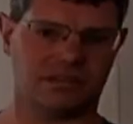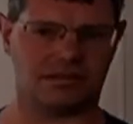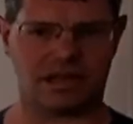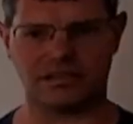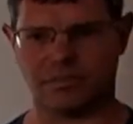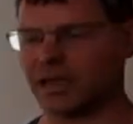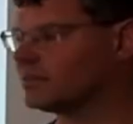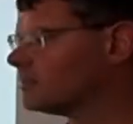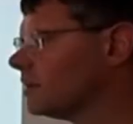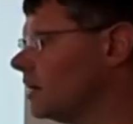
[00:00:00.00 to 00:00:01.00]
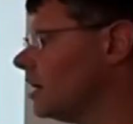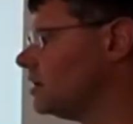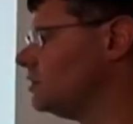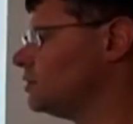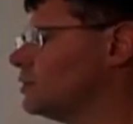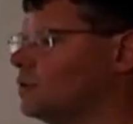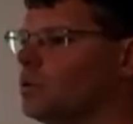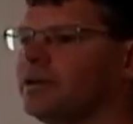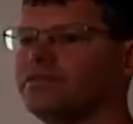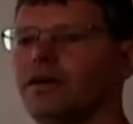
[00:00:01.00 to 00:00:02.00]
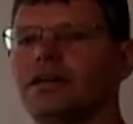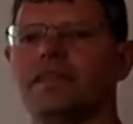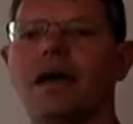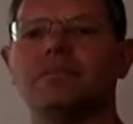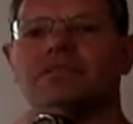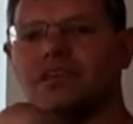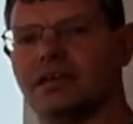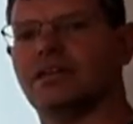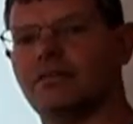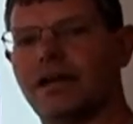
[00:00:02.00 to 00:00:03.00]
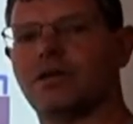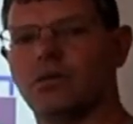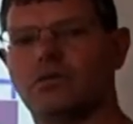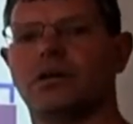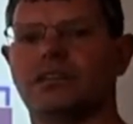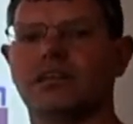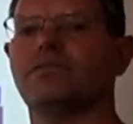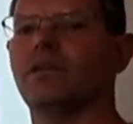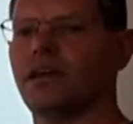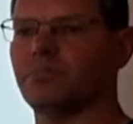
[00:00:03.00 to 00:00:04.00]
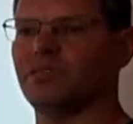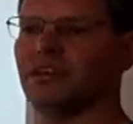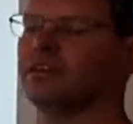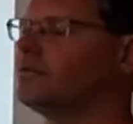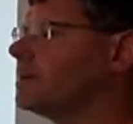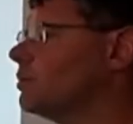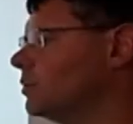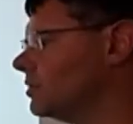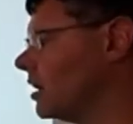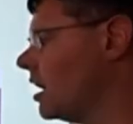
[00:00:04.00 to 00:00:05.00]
in the database, you can always find that particular record, or identify that particular record,